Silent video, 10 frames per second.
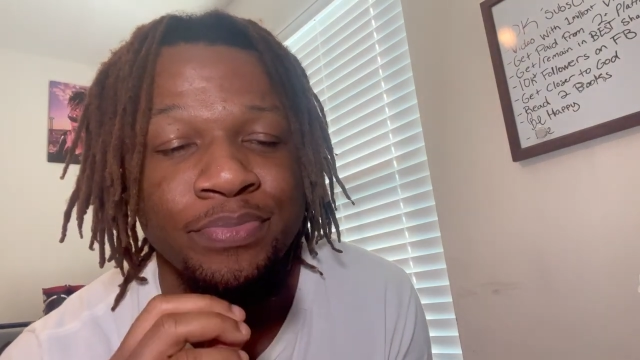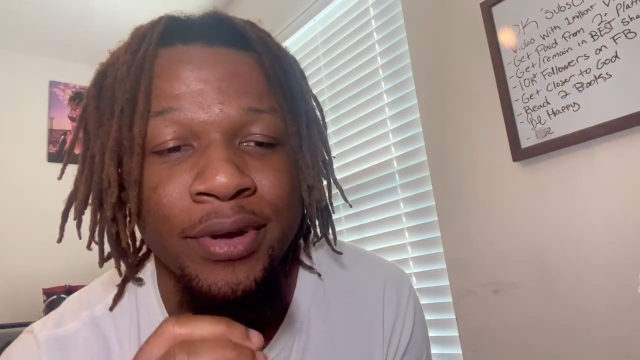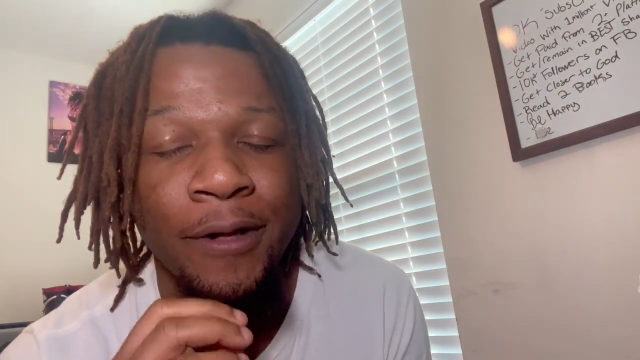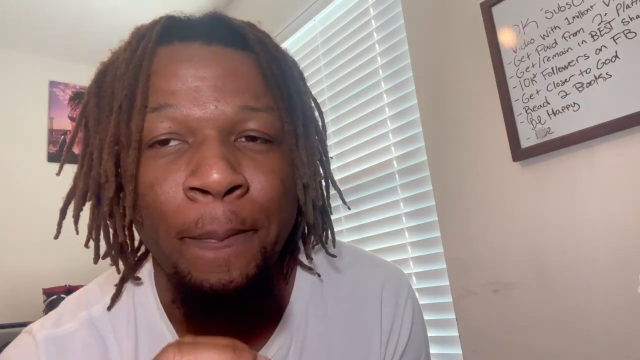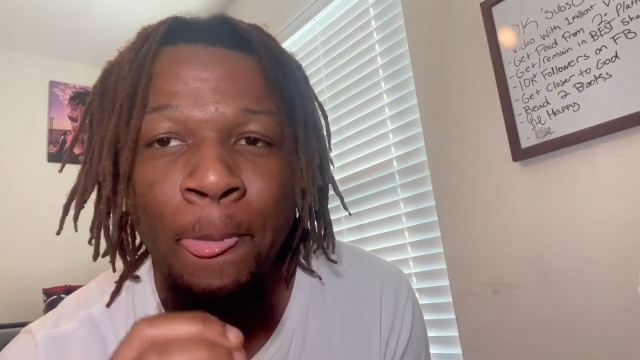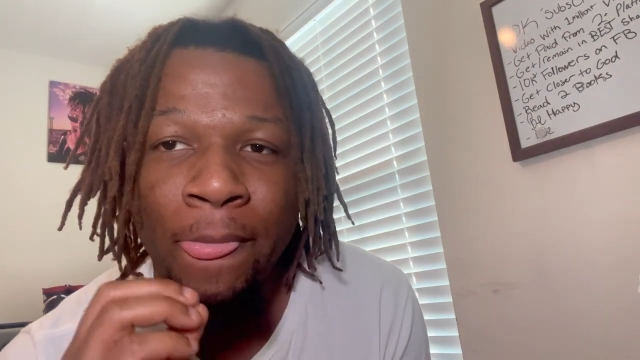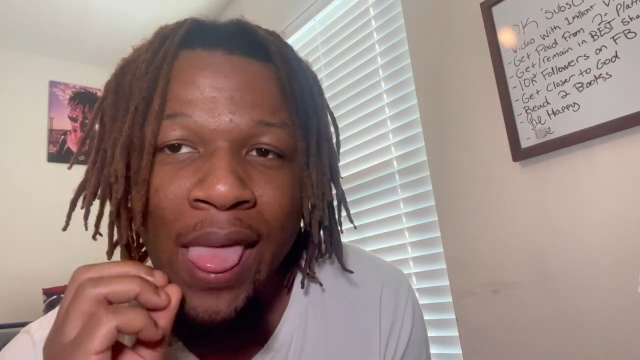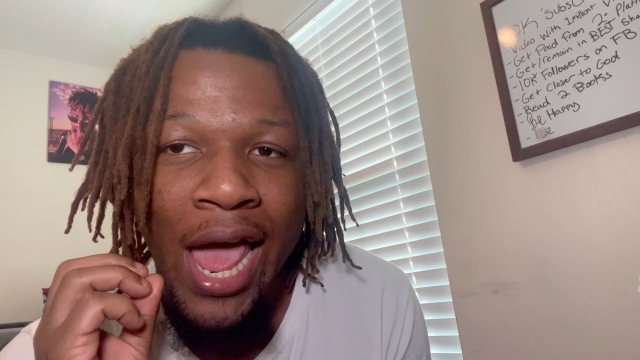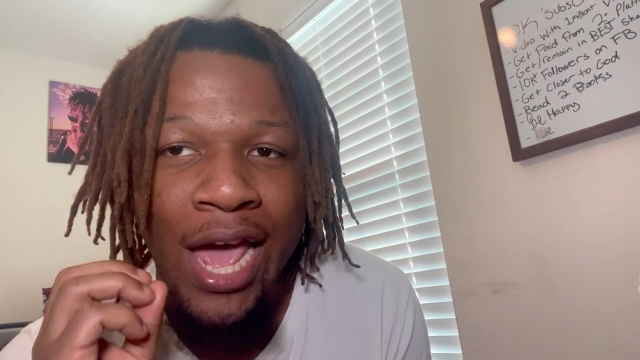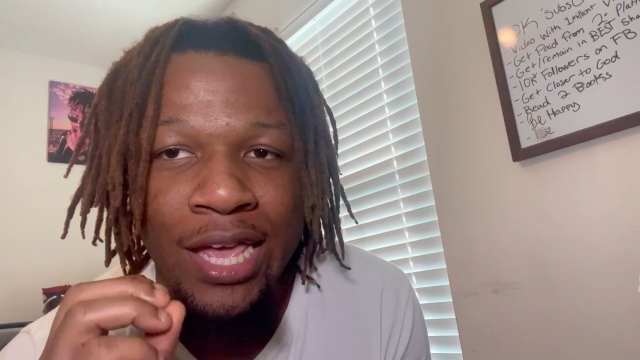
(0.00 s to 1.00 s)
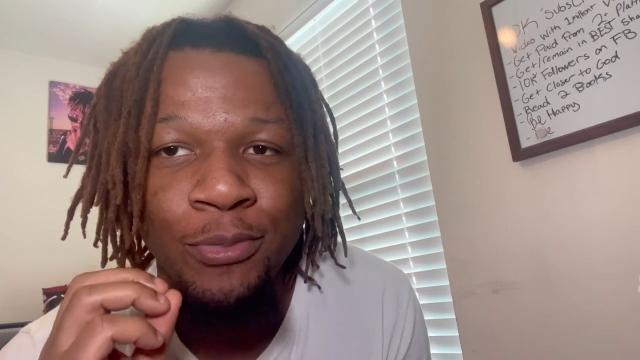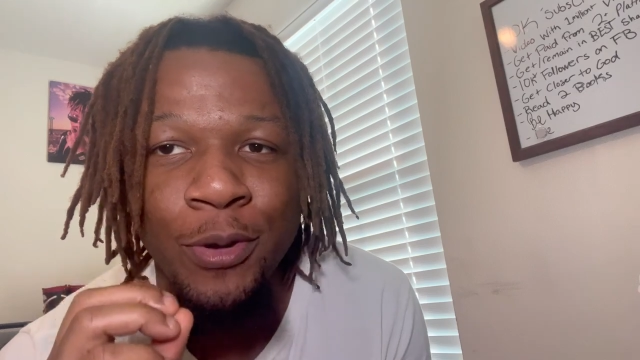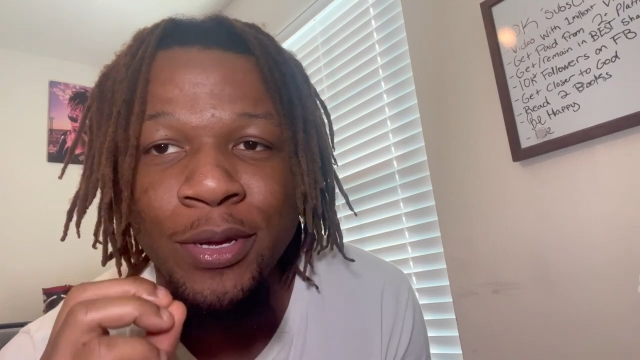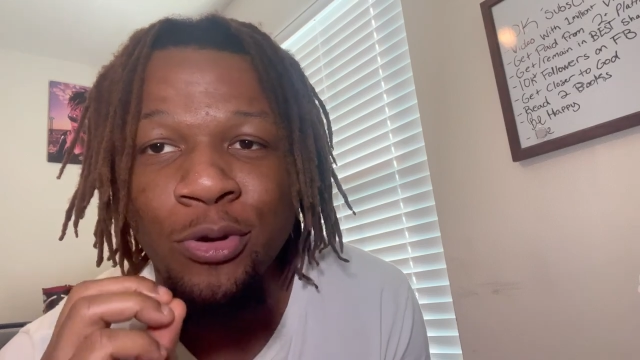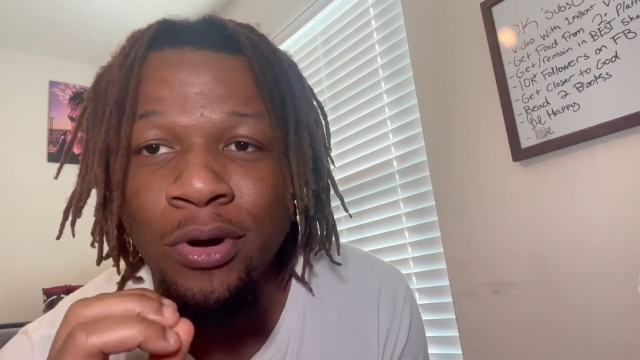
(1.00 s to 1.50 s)
but I am
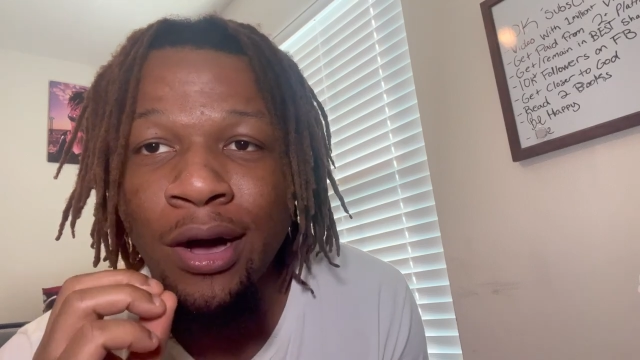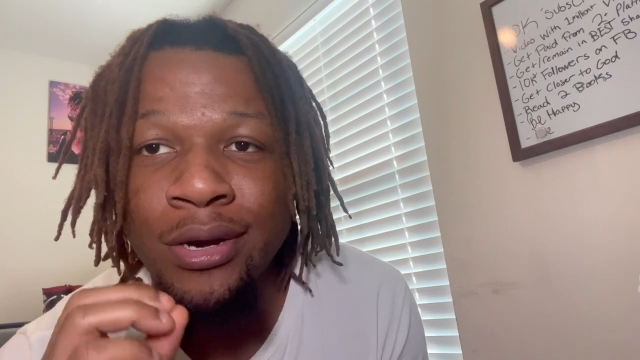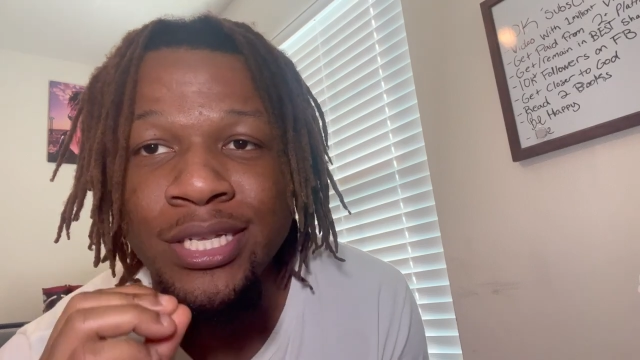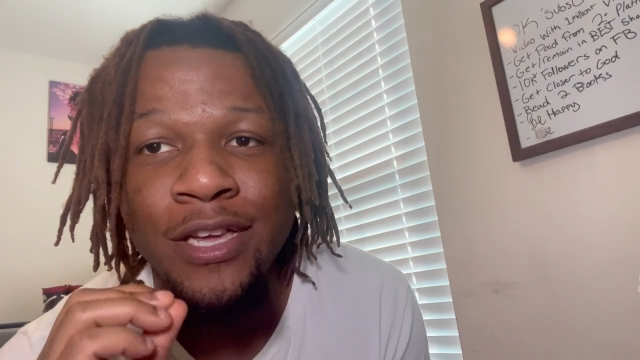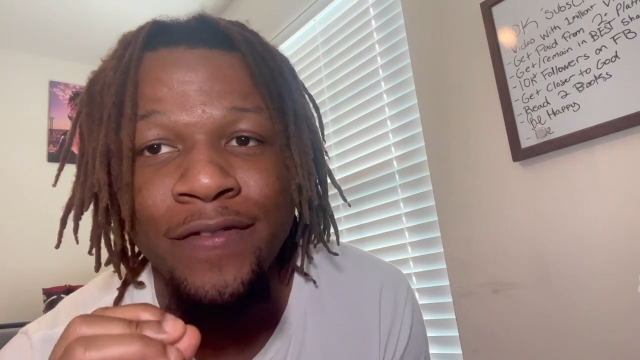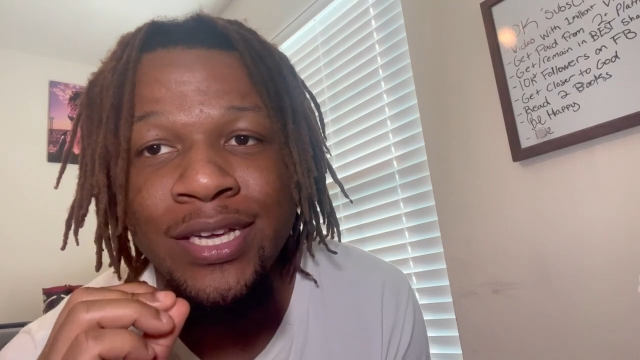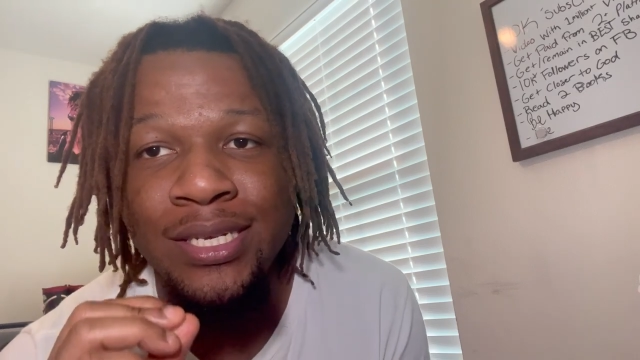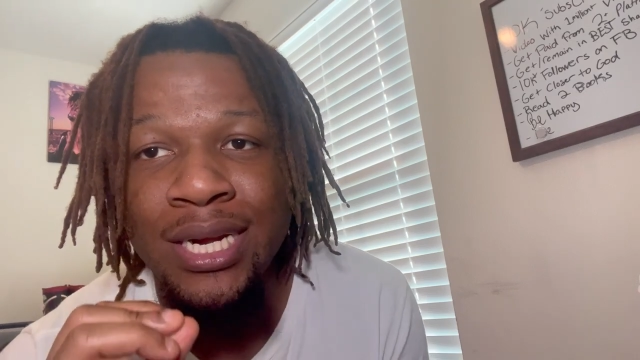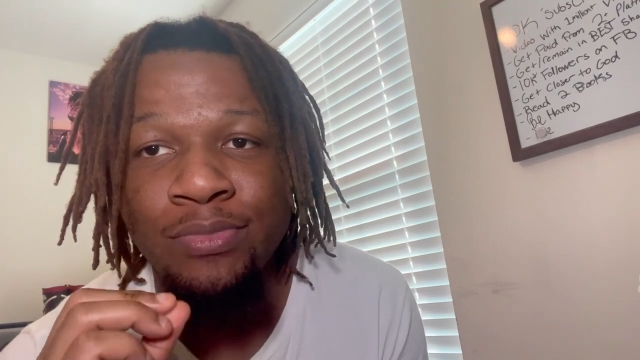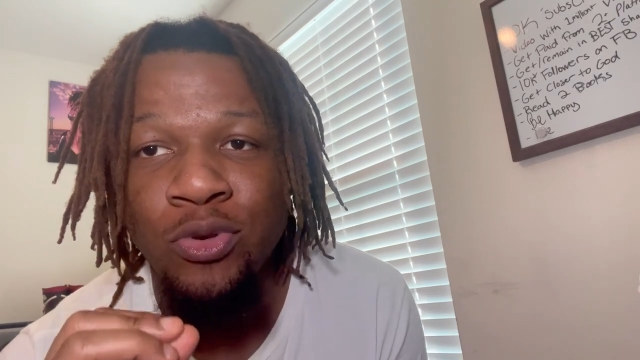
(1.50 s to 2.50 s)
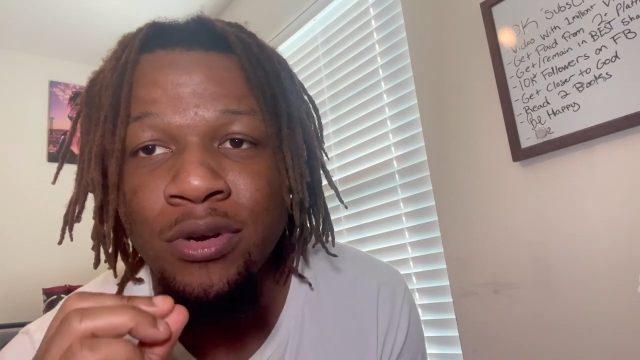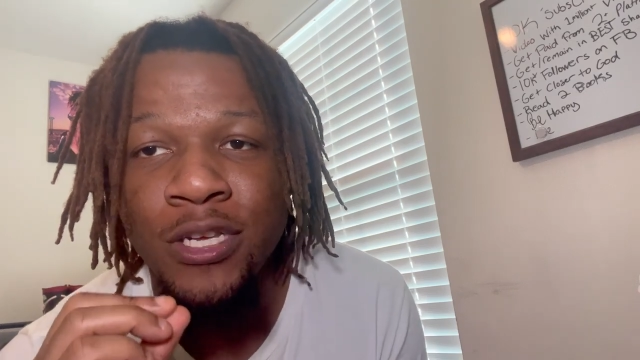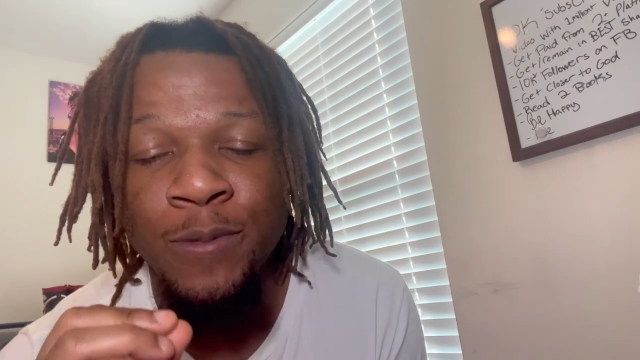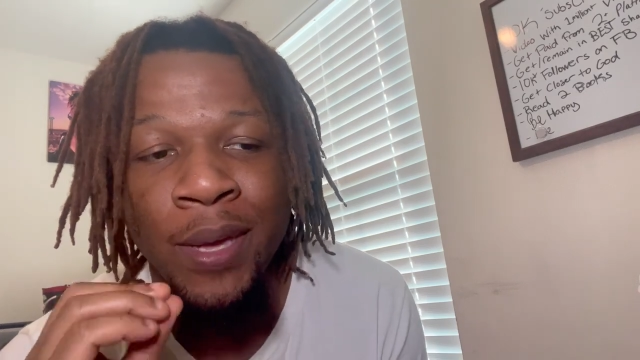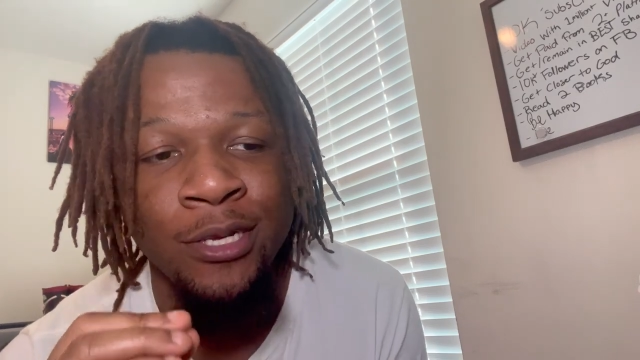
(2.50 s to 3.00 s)
going to be doing all the stuff I said I'm doing on
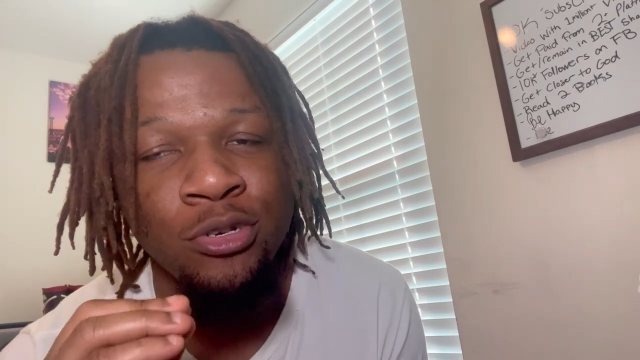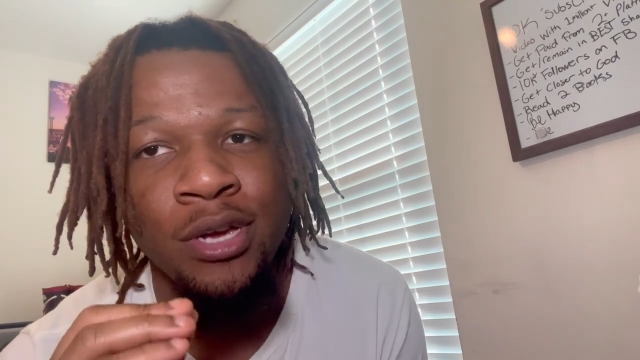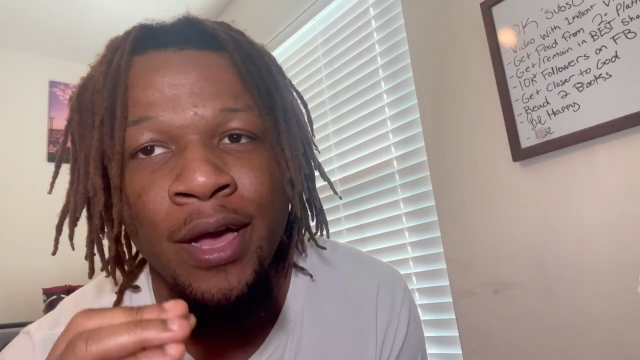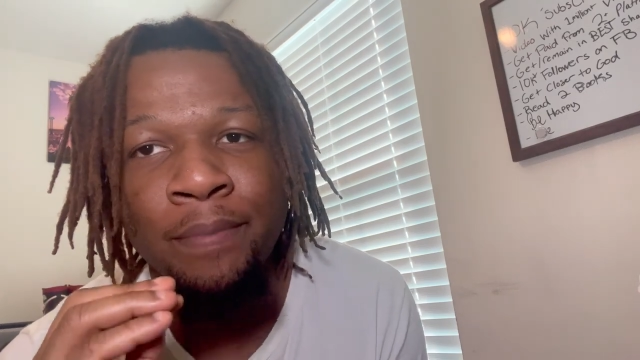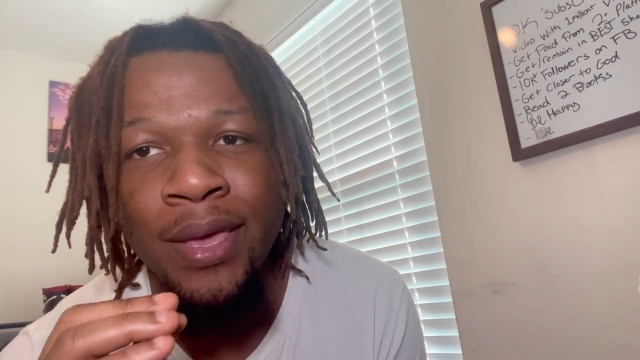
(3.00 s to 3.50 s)
this Patreon,